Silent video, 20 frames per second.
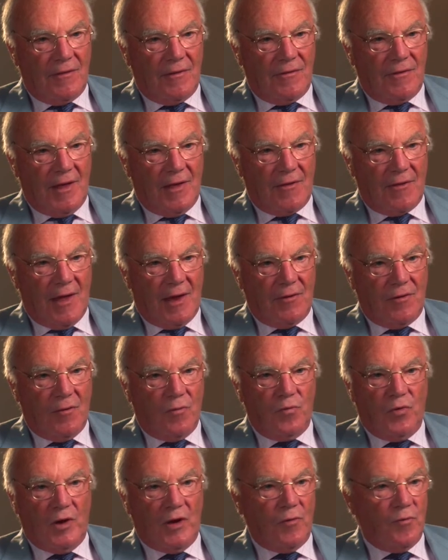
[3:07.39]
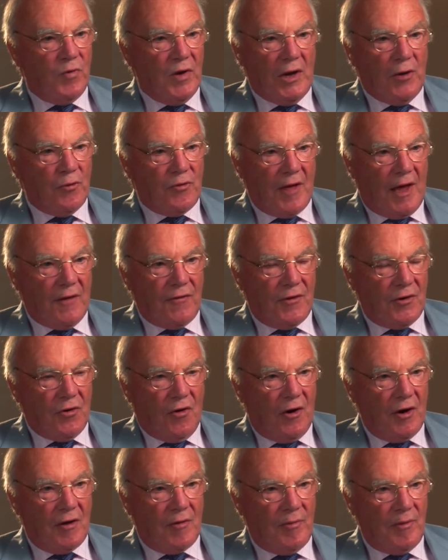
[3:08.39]
they said, will you take the
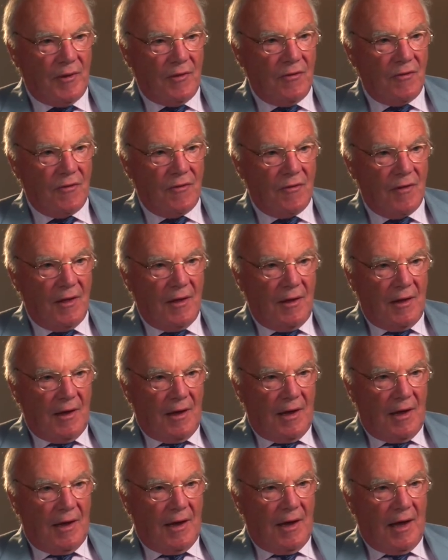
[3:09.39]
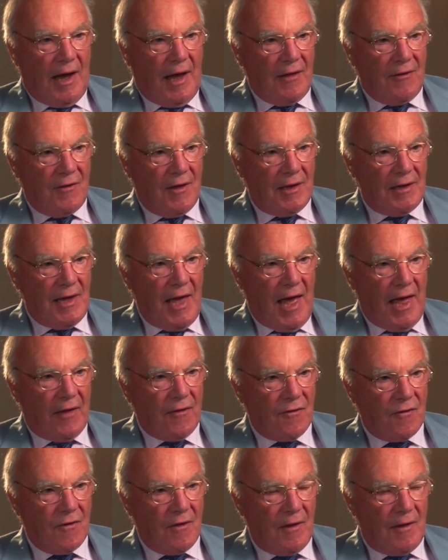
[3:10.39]
documents? I said
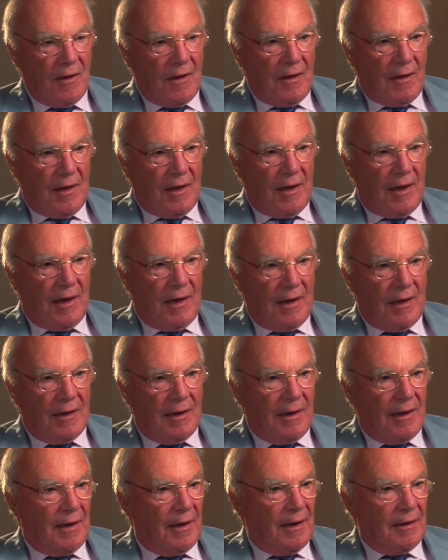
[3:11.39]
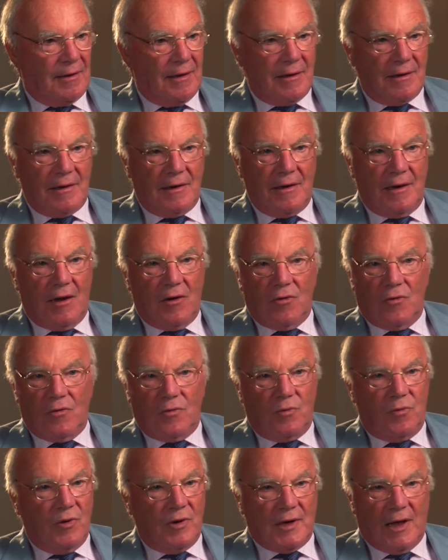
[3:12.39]
yes. I didn't know
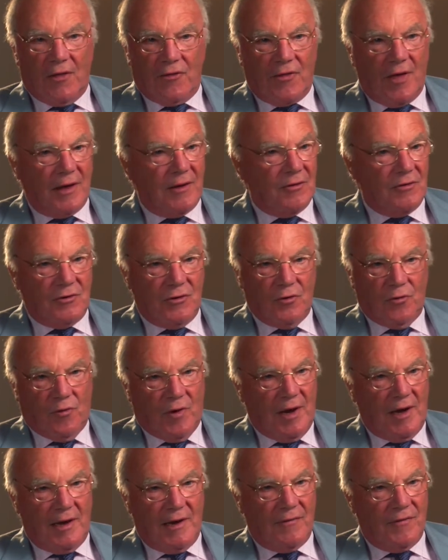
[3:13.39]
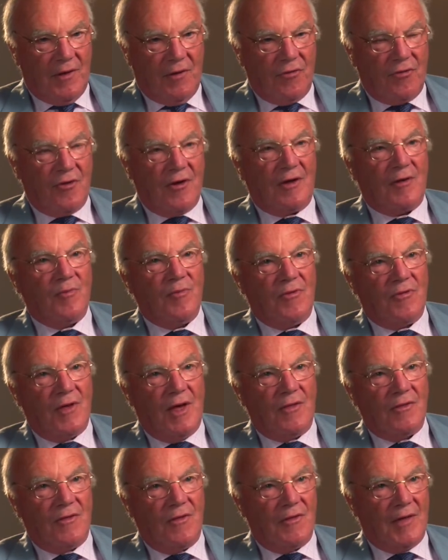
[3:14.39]
what else I could do, really, in those
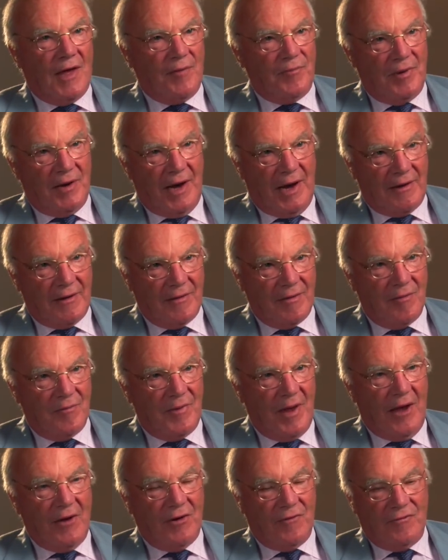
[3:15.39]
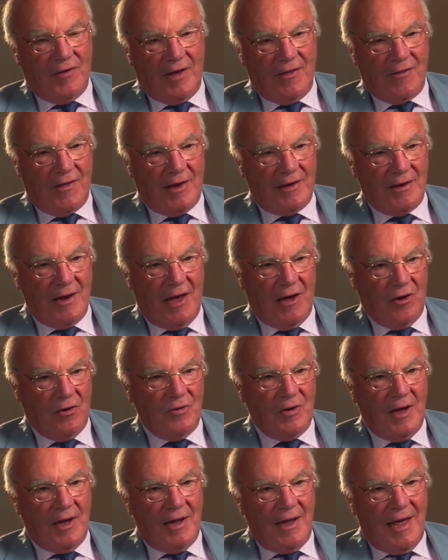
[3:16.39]
circumstances. I'd be letting them down if I said
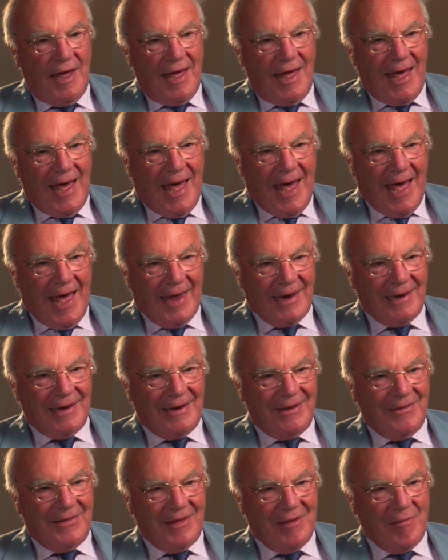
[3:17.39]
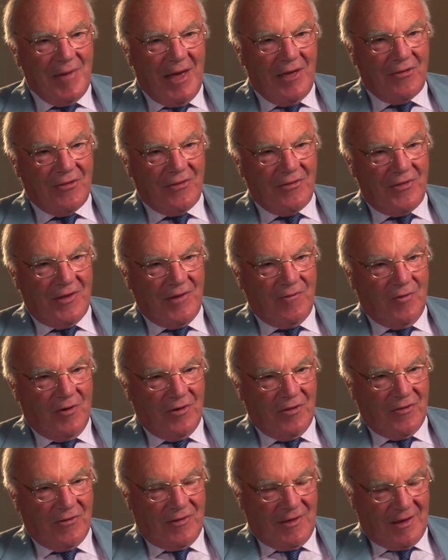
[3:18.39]
no. And the amazing thing
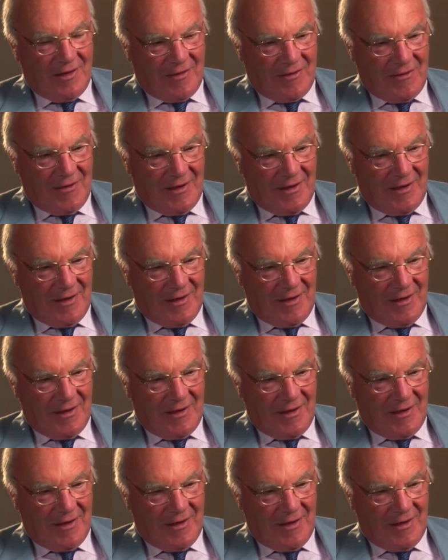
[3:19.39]
was that